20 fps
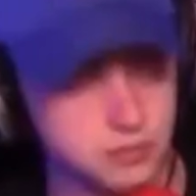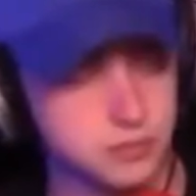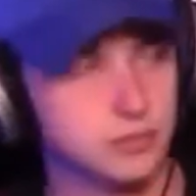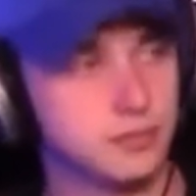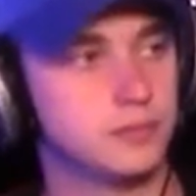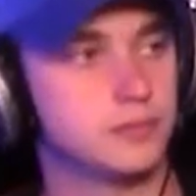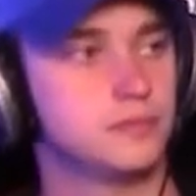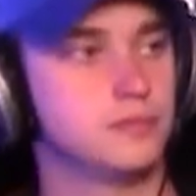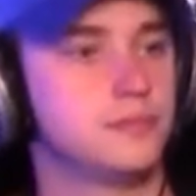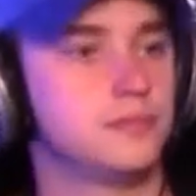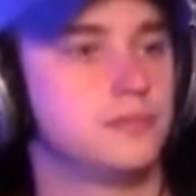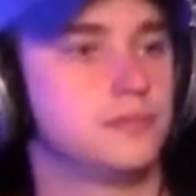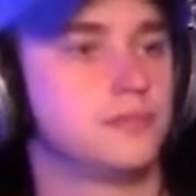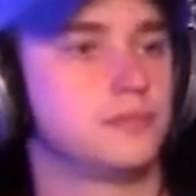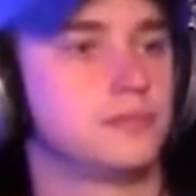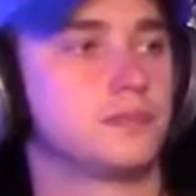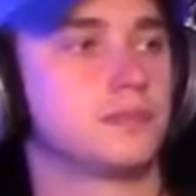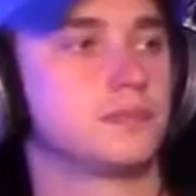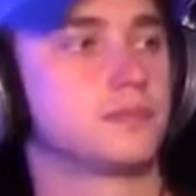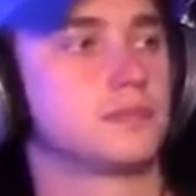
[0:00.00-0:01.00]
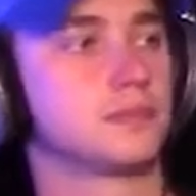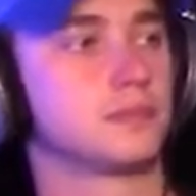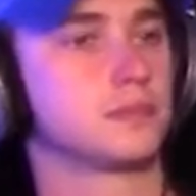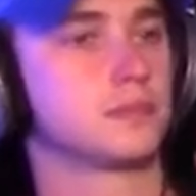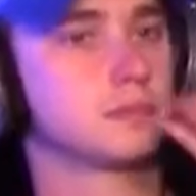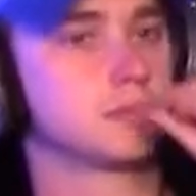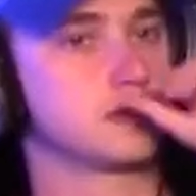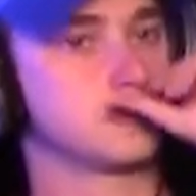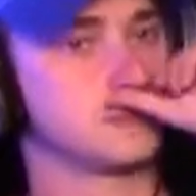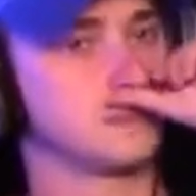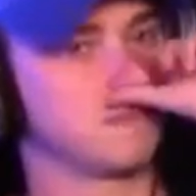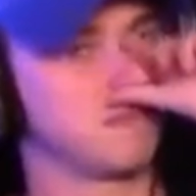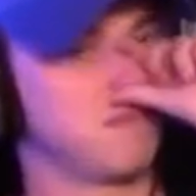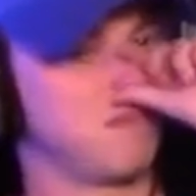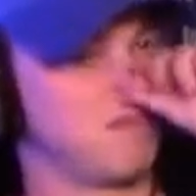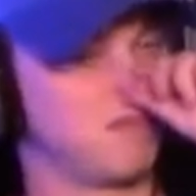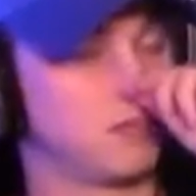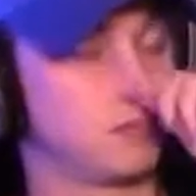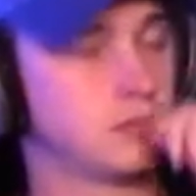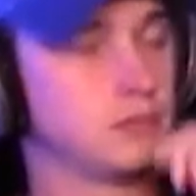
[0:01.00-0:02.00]

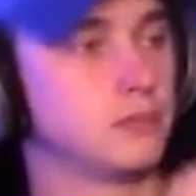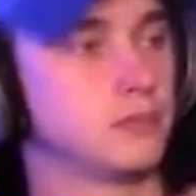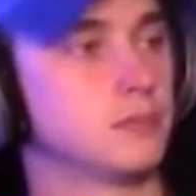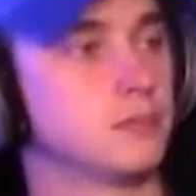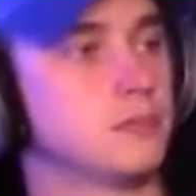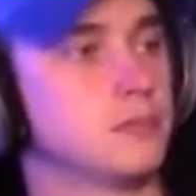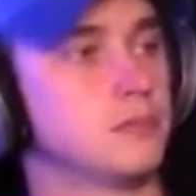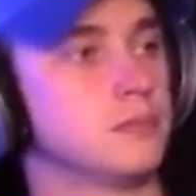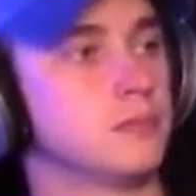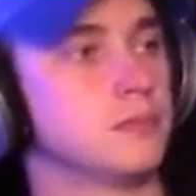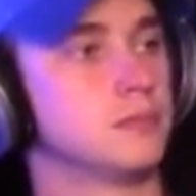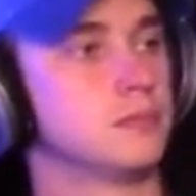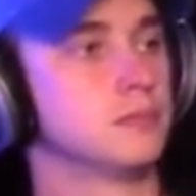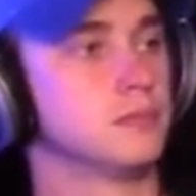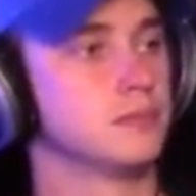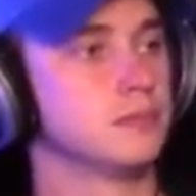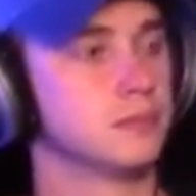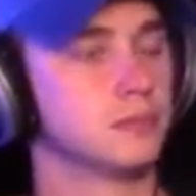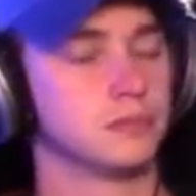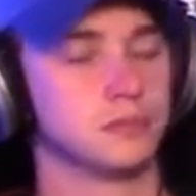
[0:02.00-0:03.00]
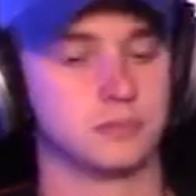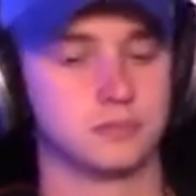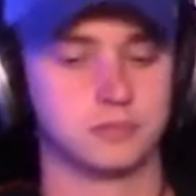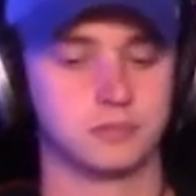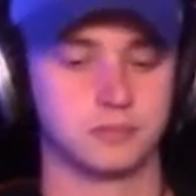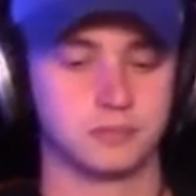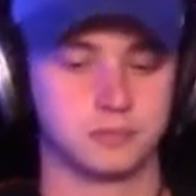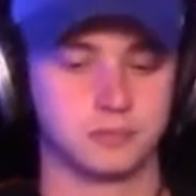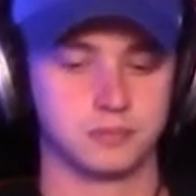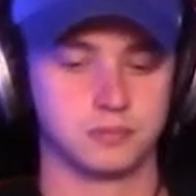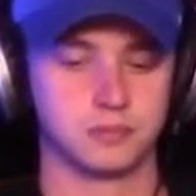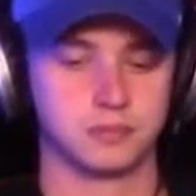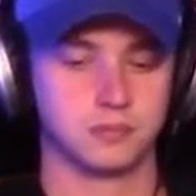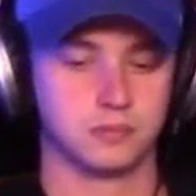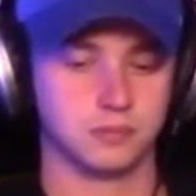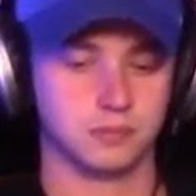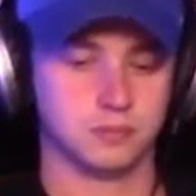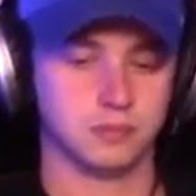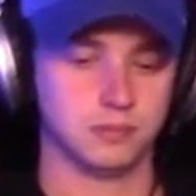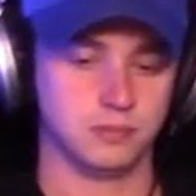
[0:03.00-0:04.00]

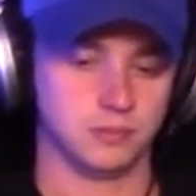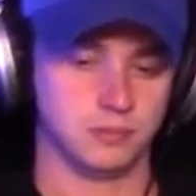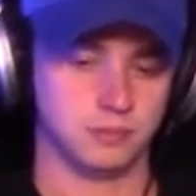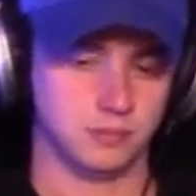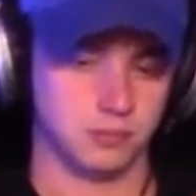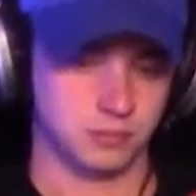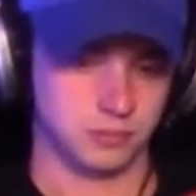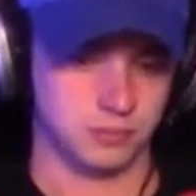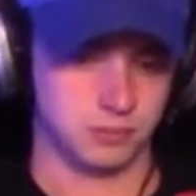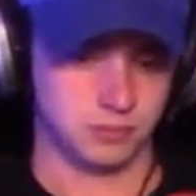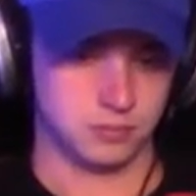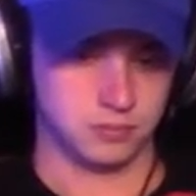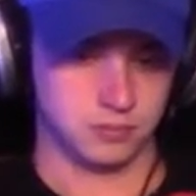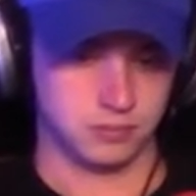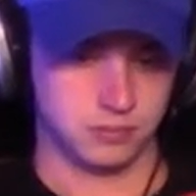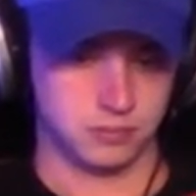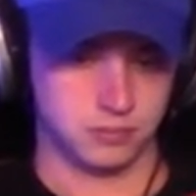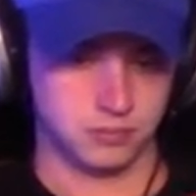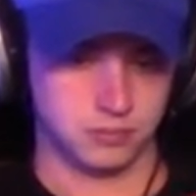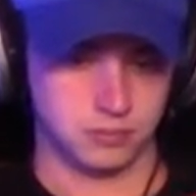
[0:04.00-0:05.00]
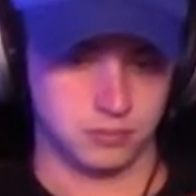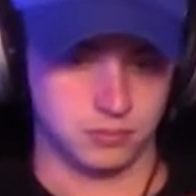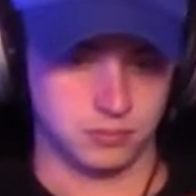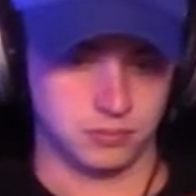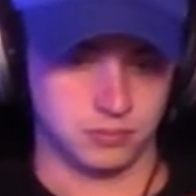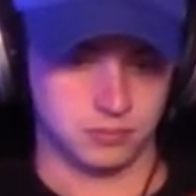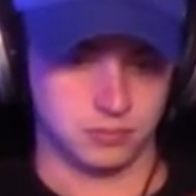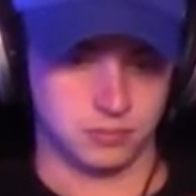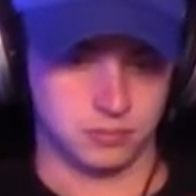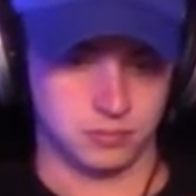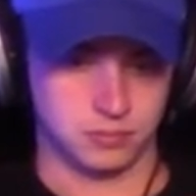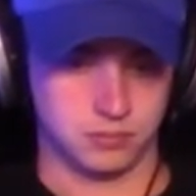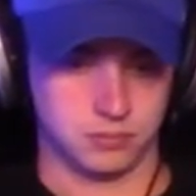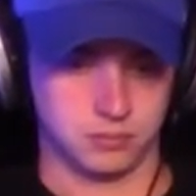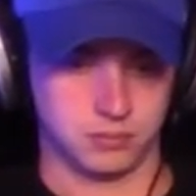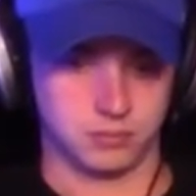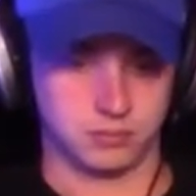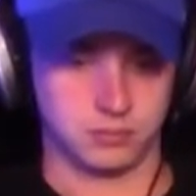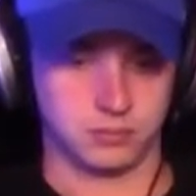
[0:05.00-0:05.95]
This person isn't speaking.